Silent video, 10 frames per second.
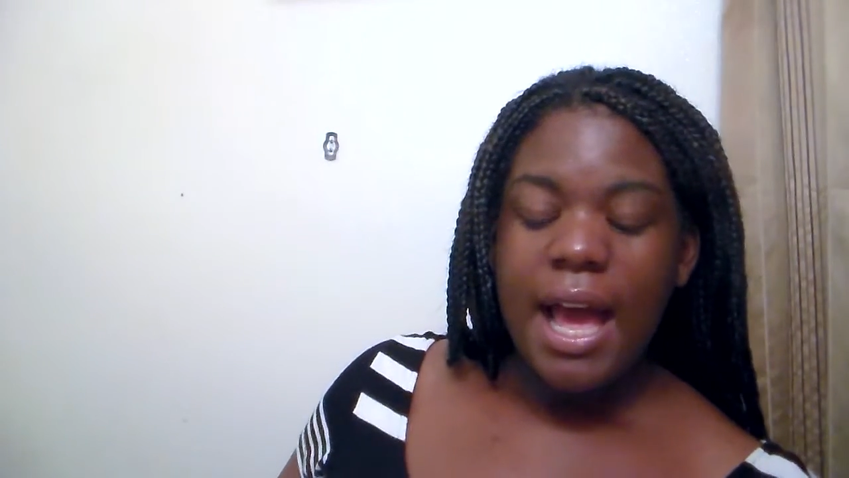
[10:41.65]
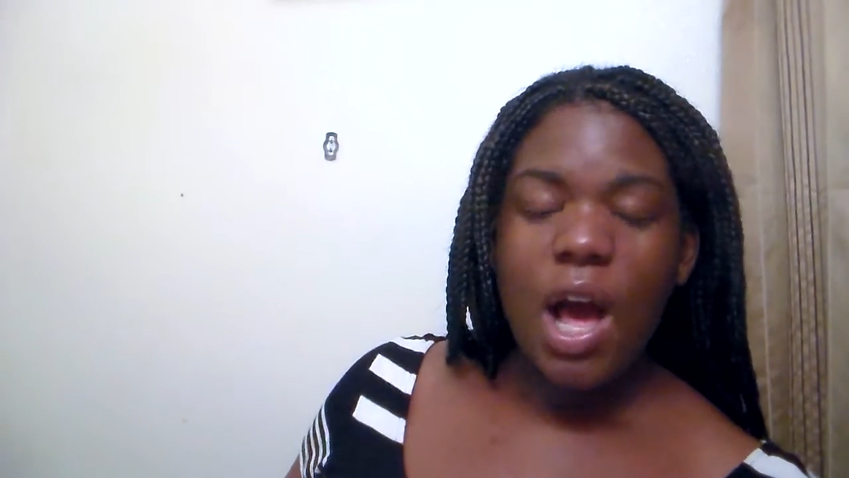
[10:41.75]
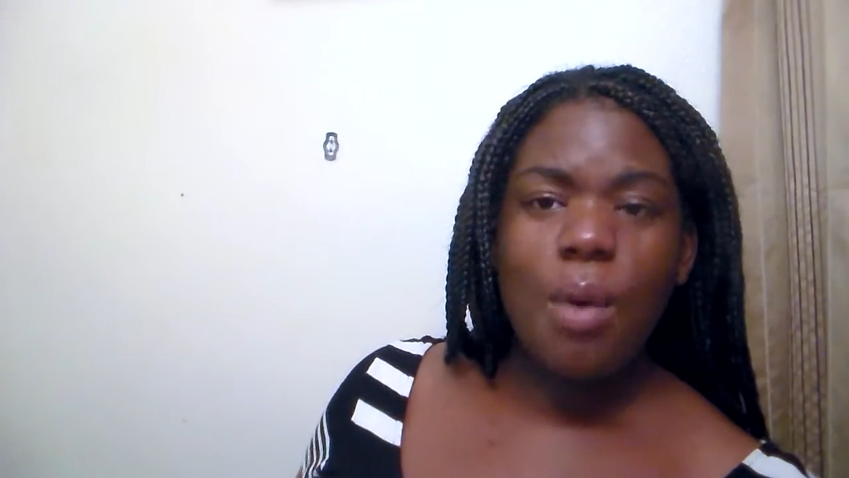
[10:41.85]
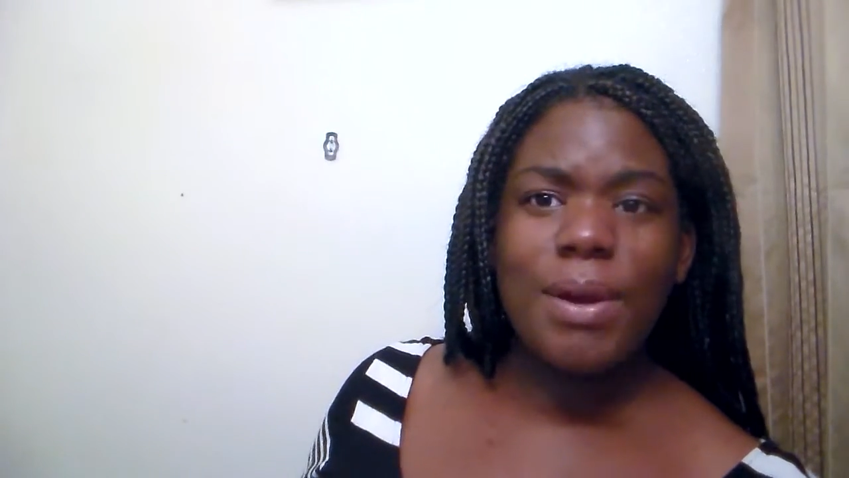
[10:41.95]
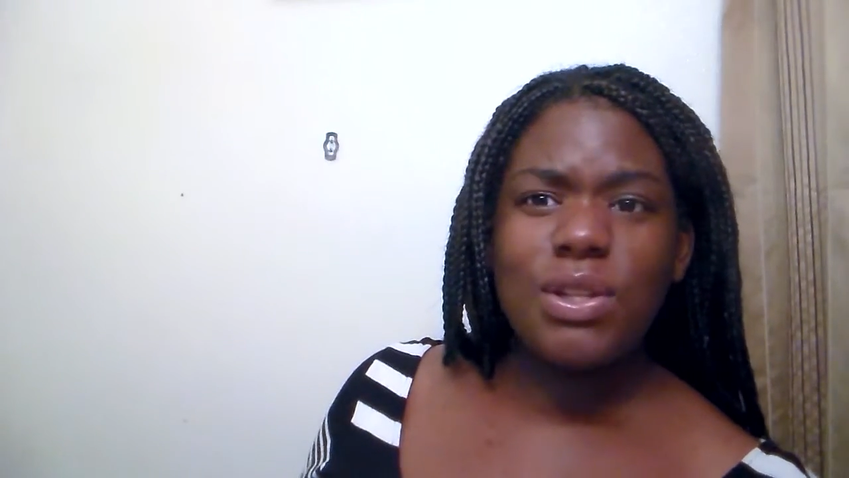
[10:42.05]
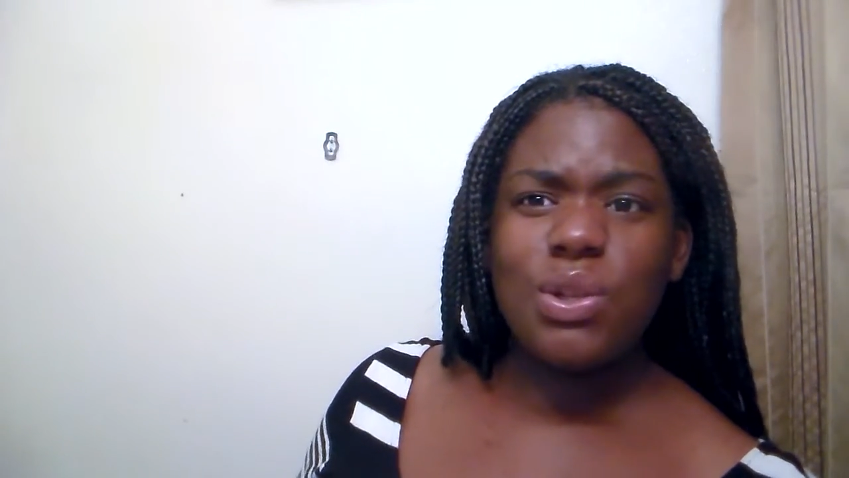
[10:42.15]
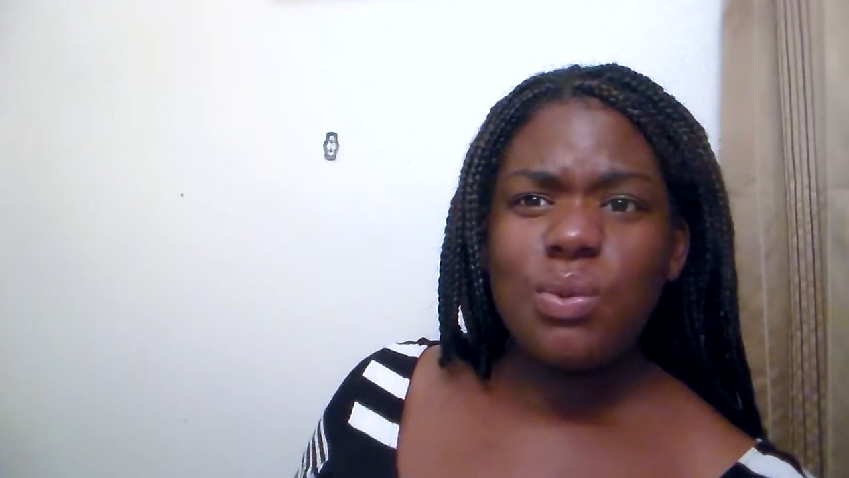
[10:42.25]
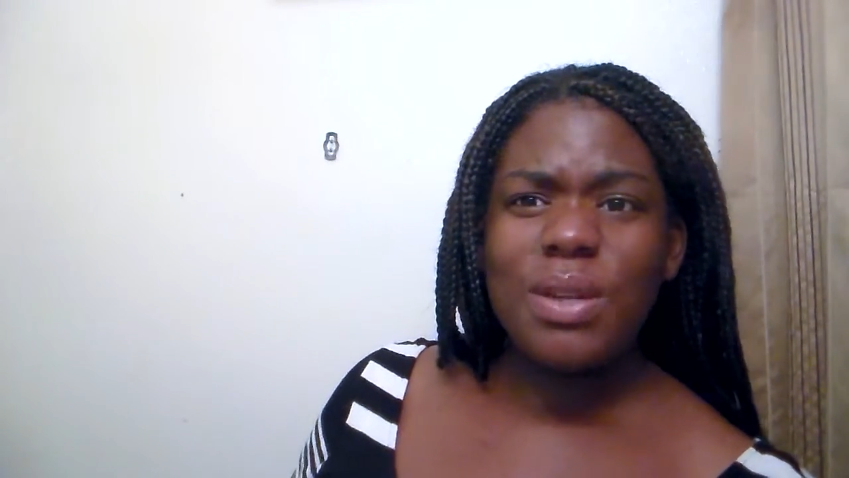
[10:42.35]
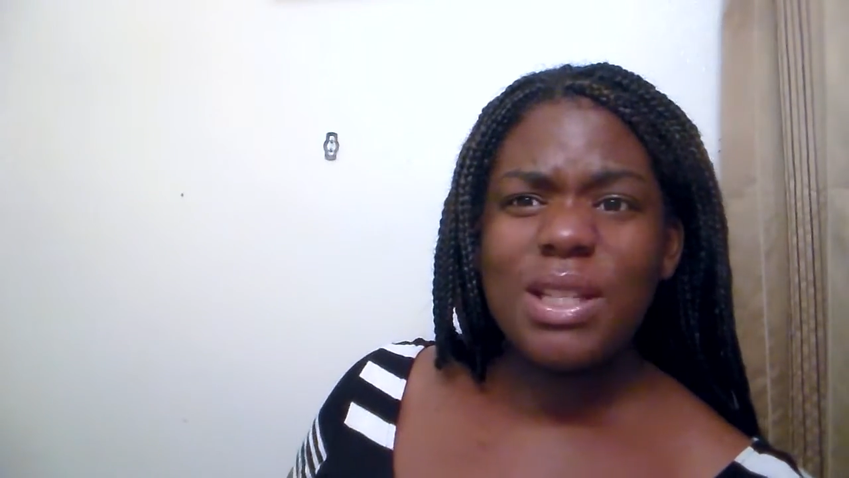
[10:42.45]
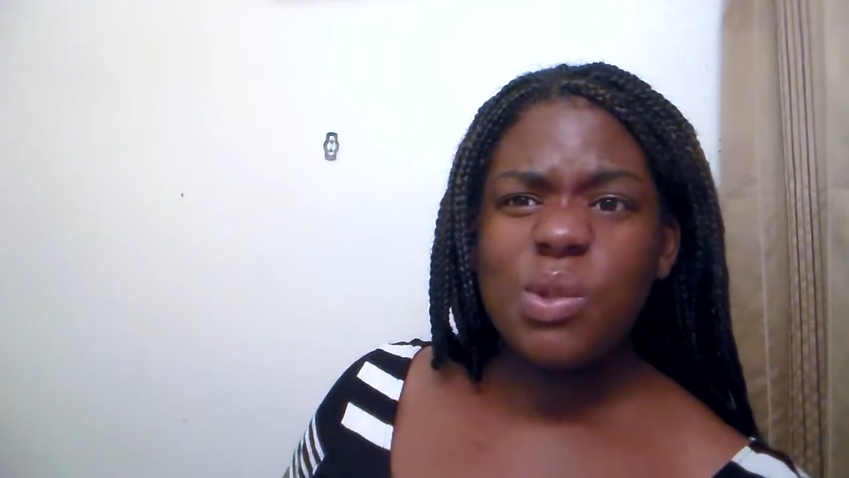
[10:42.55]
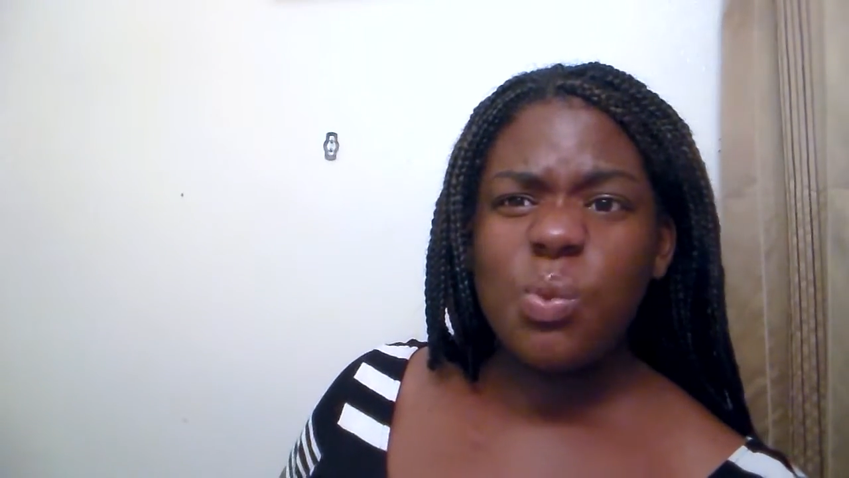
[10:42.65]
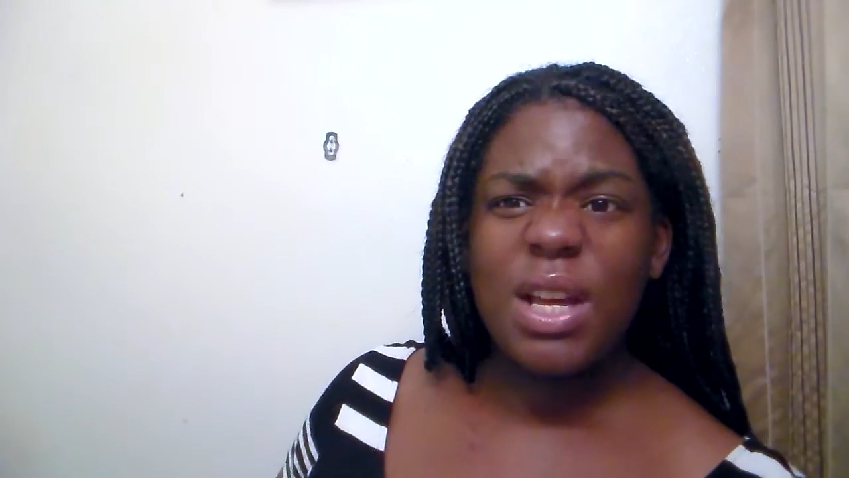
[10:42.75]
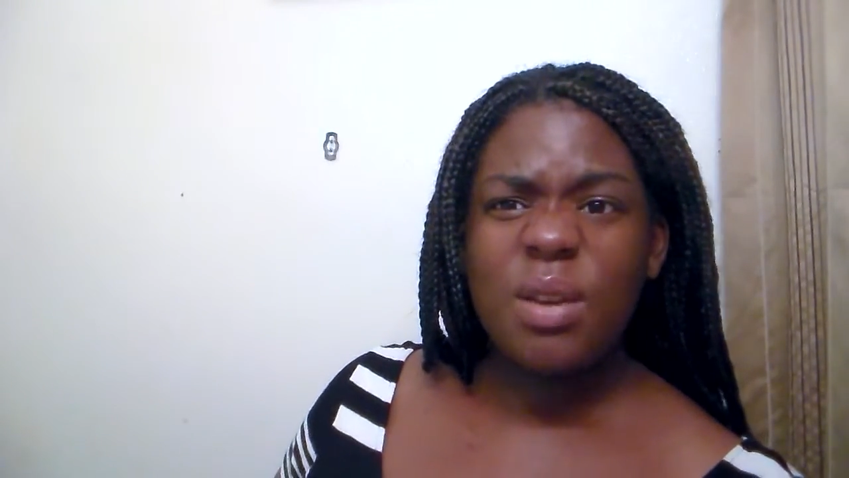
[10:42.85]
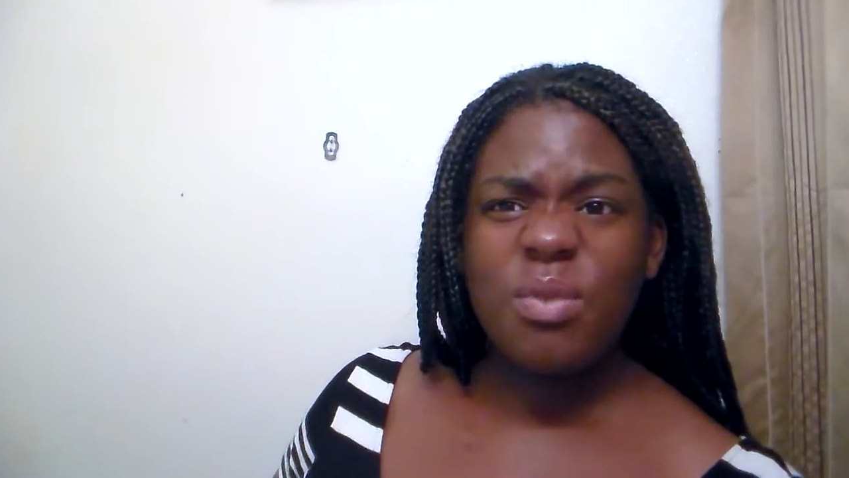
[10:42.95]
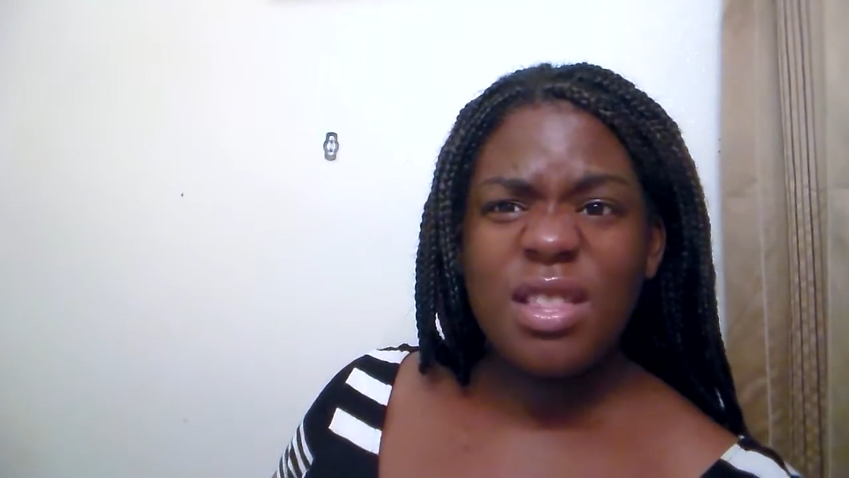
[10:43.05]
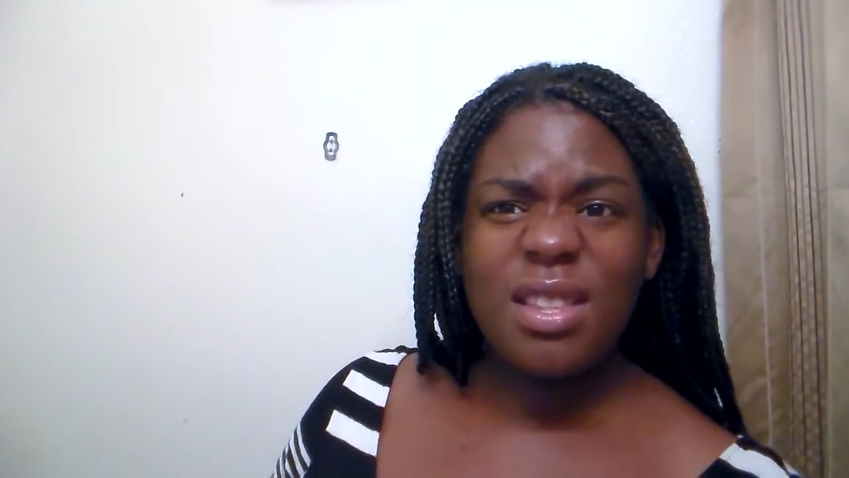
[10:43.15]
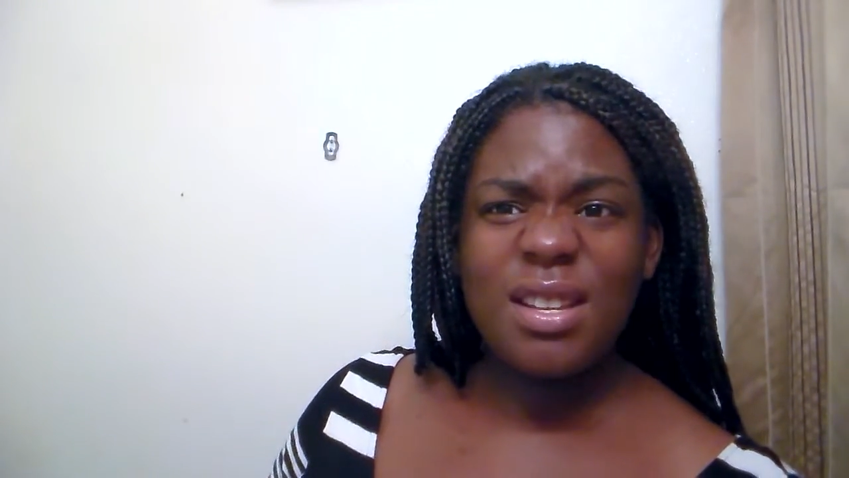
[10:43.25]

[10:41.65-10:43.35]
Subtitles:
how my 2 weeks went with